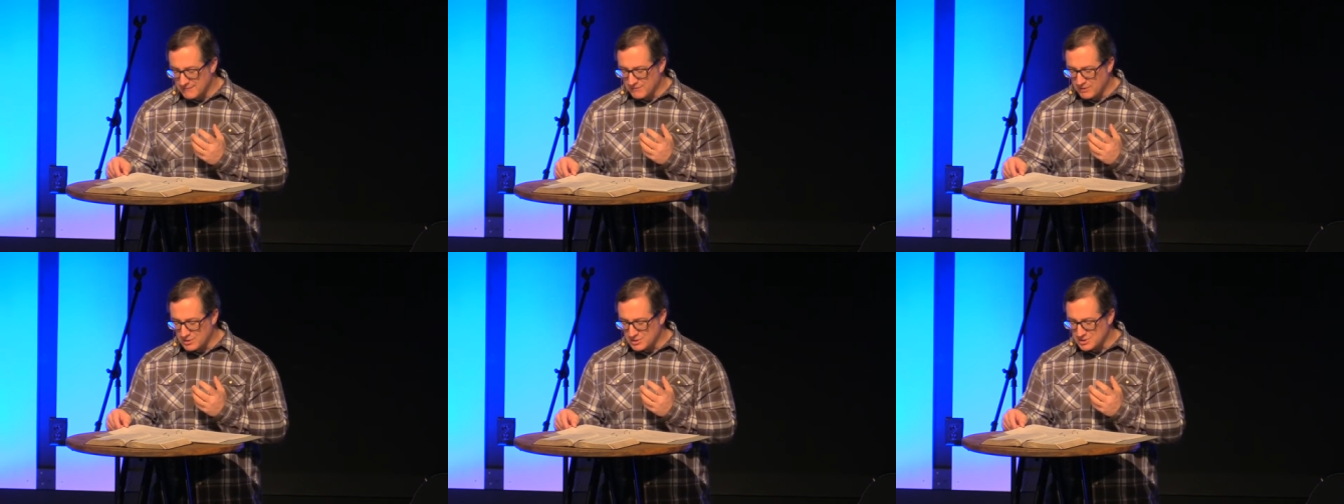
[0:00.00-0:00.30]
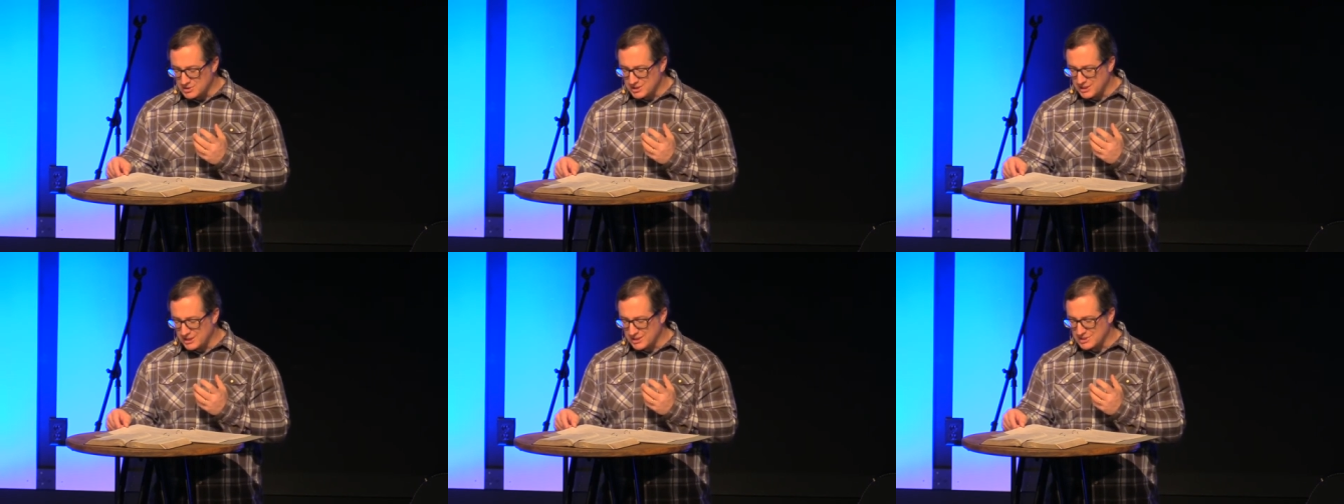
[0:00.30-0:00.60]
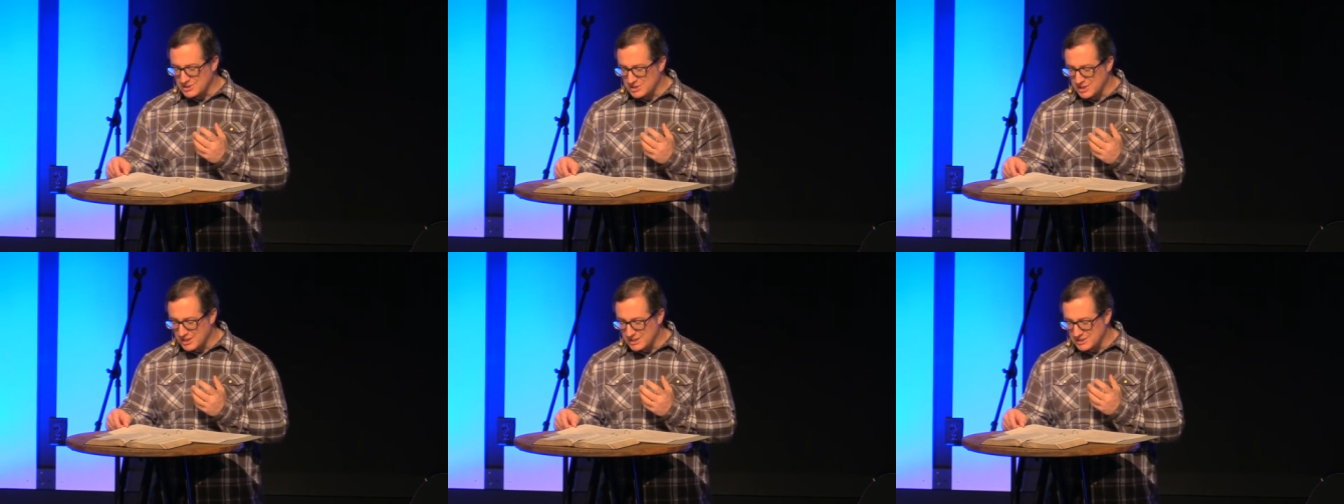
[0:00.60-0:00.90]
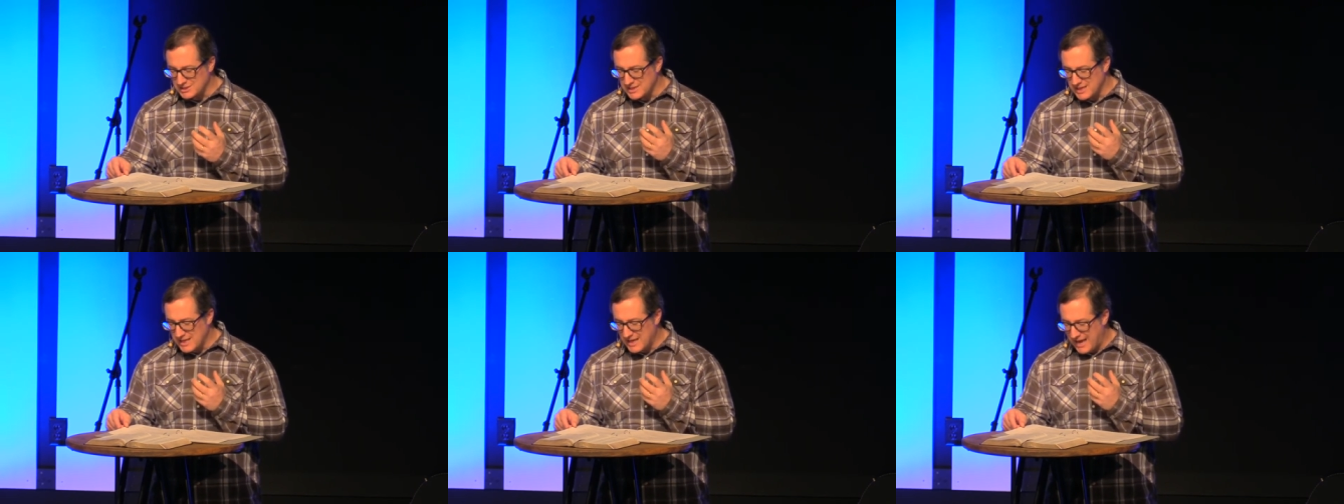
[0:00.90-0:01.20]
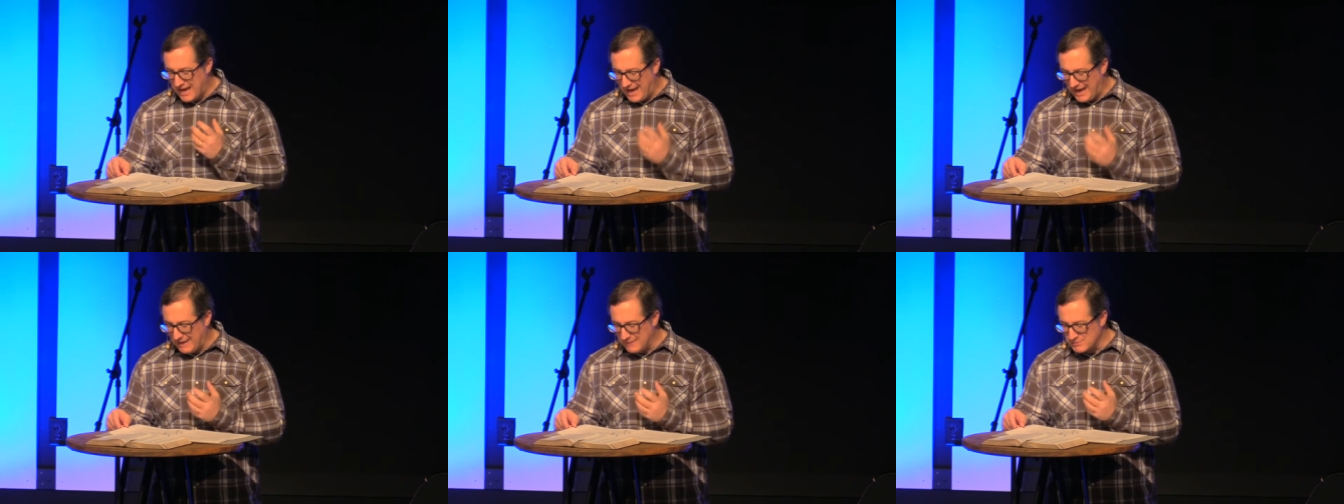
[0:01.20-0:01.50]
And verse 6 says,
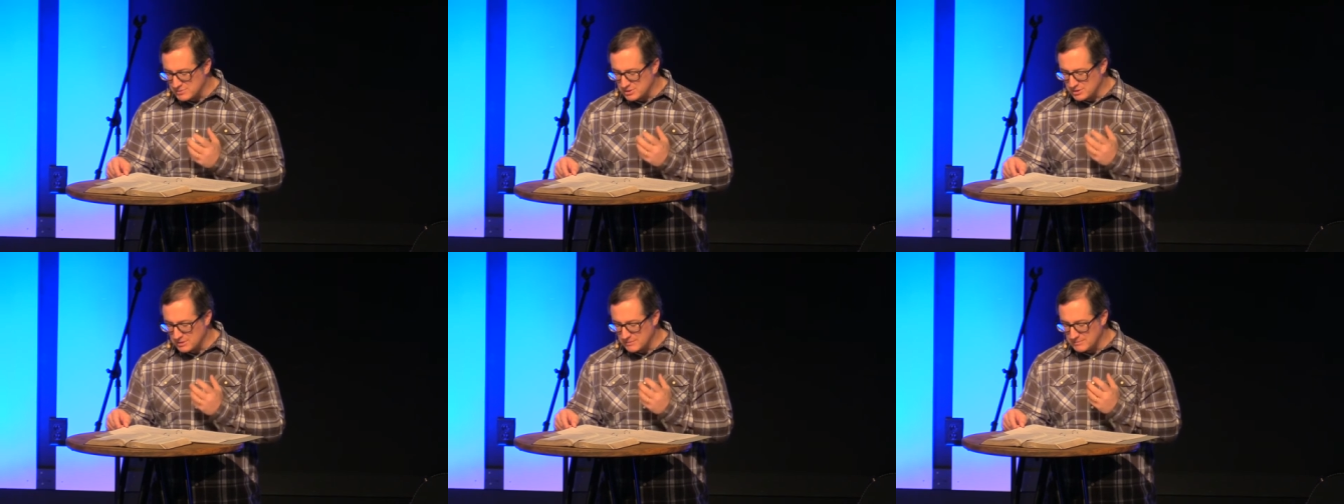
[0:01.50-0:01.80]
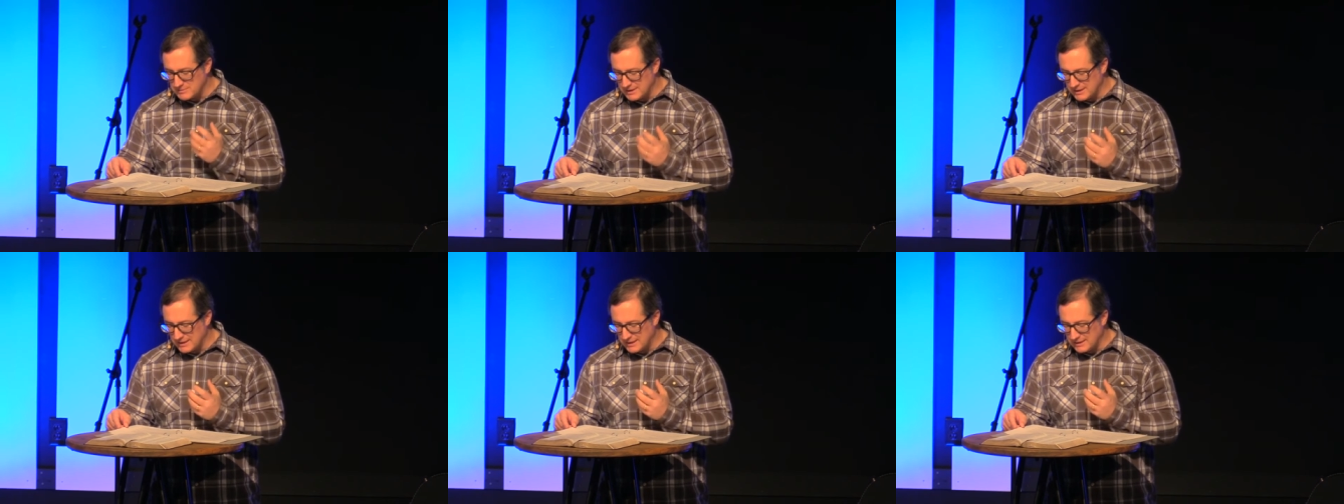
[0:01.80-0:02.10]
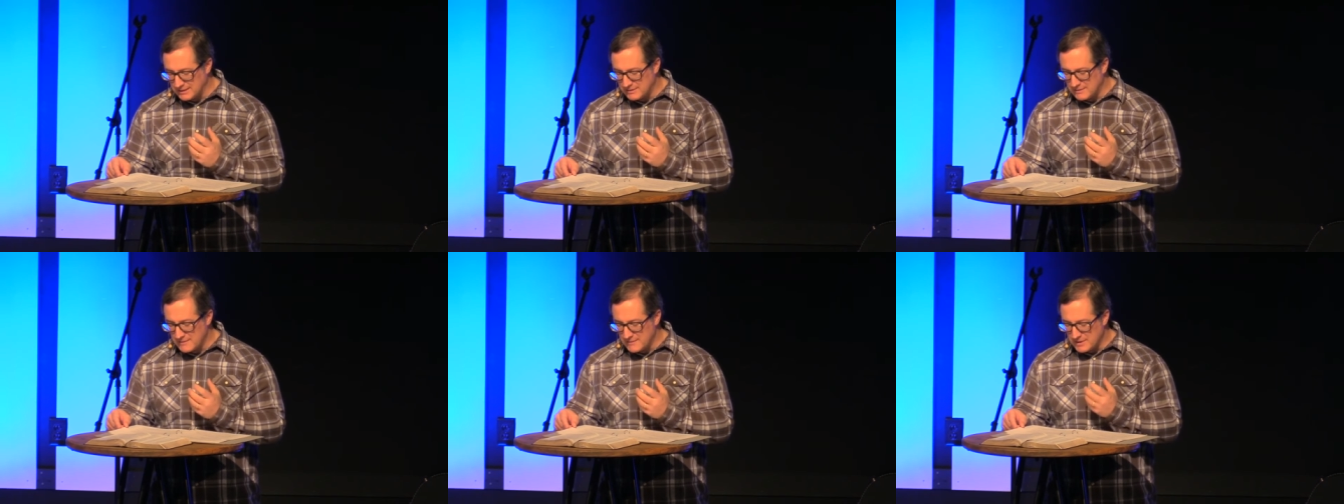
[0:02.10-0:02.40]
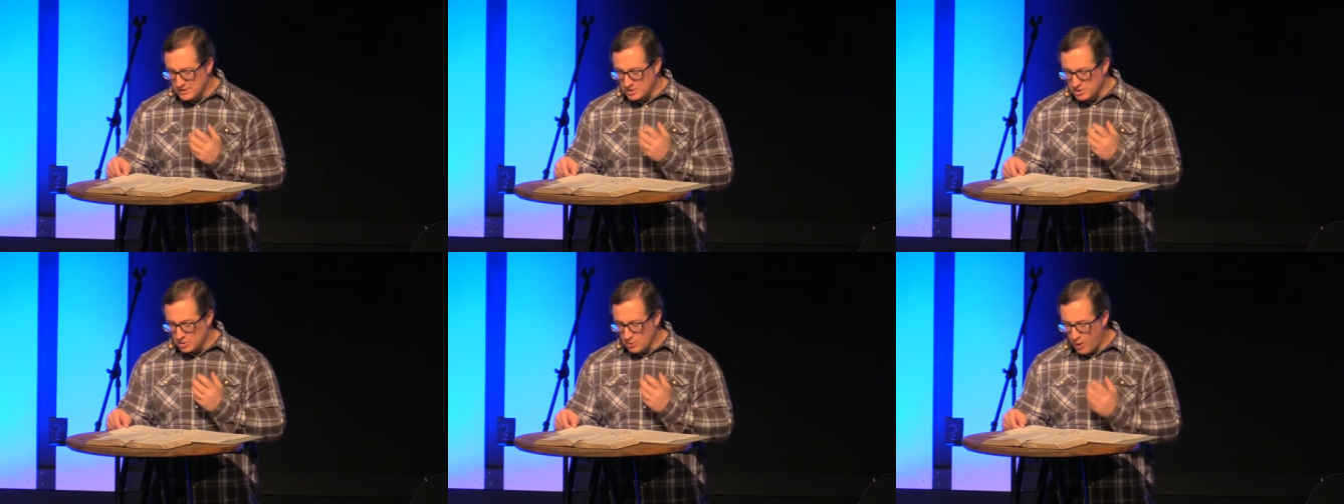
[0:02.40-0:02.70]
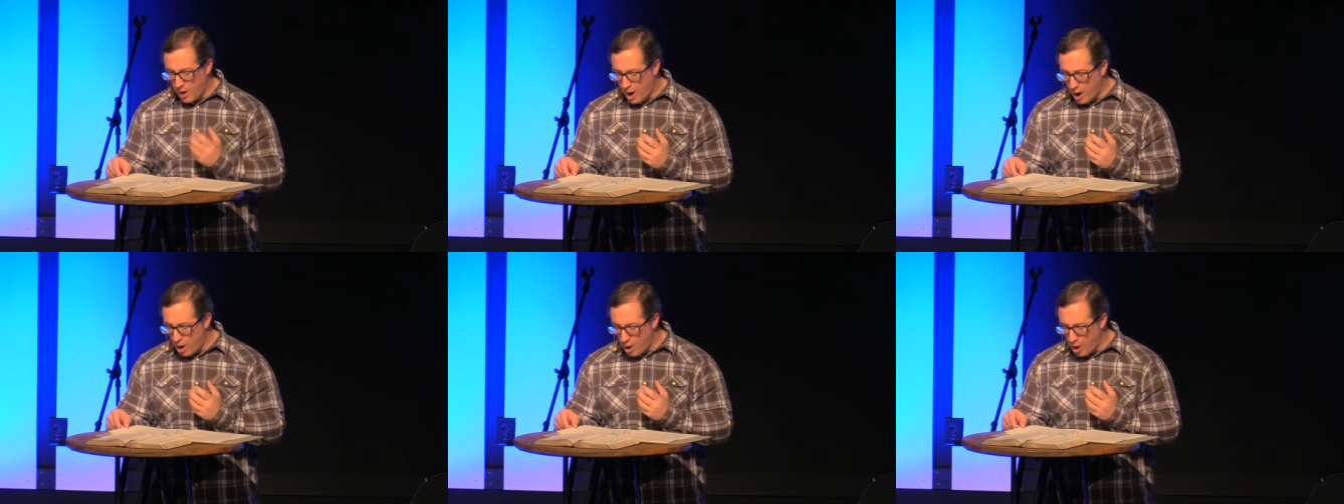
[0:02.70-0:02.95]
Absalom did to